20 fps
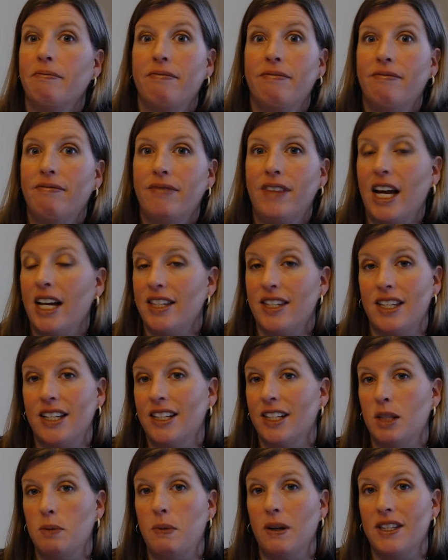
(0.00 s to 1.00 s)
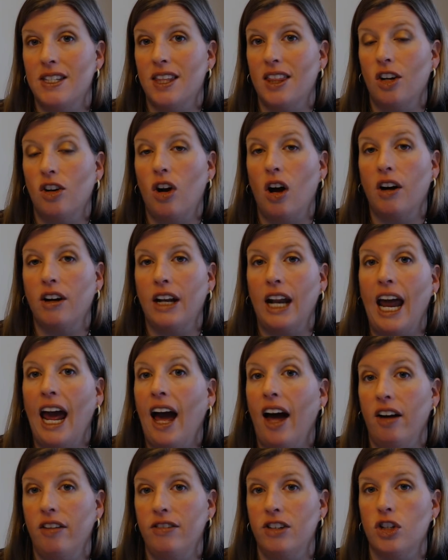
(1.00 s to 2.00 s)
that's an expense that they're not going to
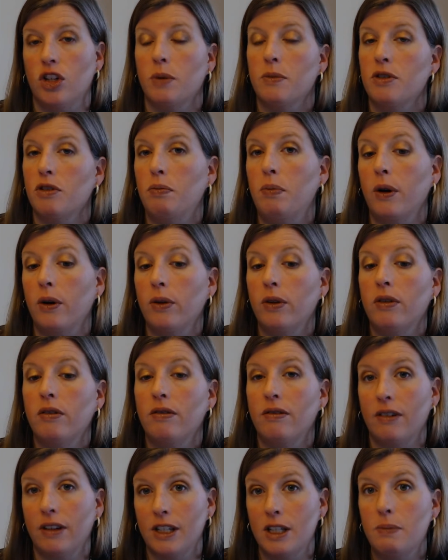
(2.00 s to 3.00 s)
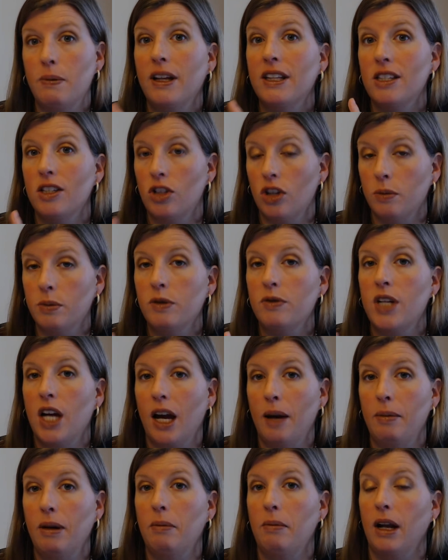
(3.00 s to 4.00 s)
have in terms of both expense in terms of
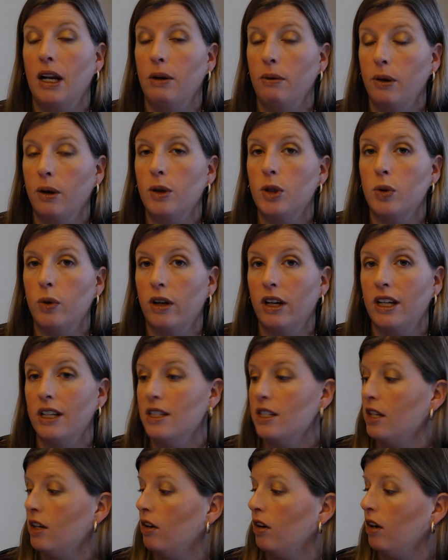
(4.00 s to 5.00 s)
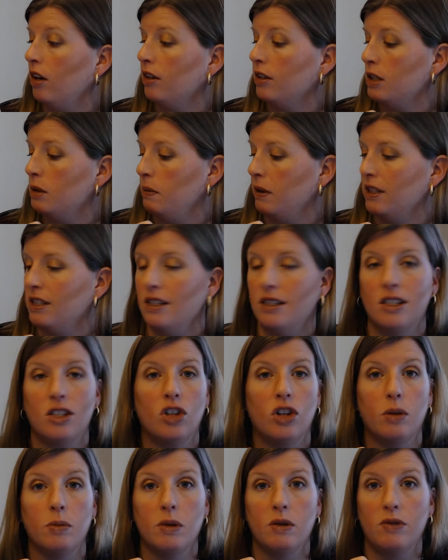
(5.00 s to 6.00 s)
time and money. We always want to consider our expenses in
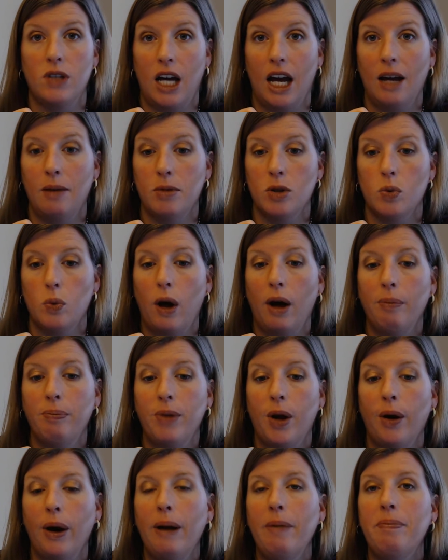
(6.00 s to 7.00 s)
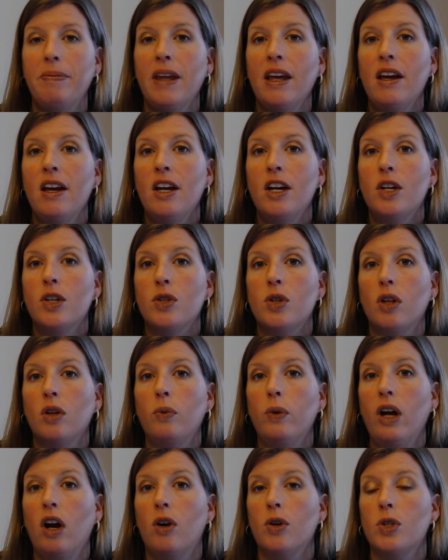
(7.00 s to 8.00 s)
terms of time as well, all right? So then
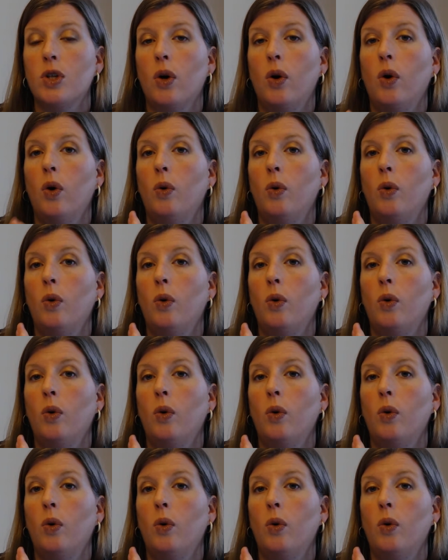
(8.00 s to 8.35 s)
we also,